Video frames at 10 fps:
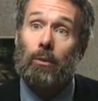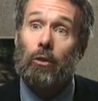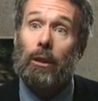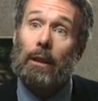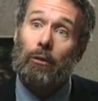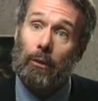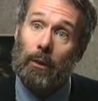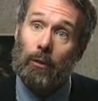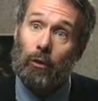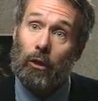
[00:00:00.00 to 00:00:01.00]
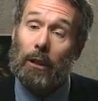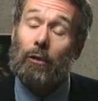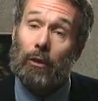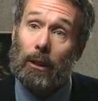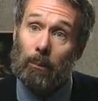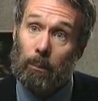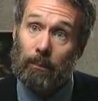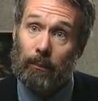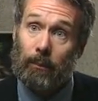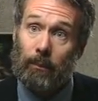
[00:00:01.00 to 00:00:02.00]
significant
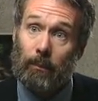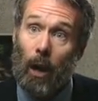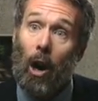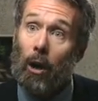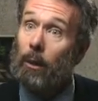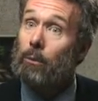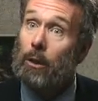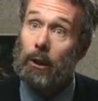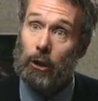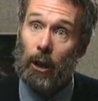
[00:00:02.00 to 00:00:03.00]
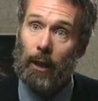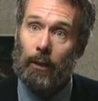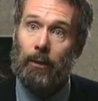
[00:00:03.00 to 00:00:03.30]
harm to the child.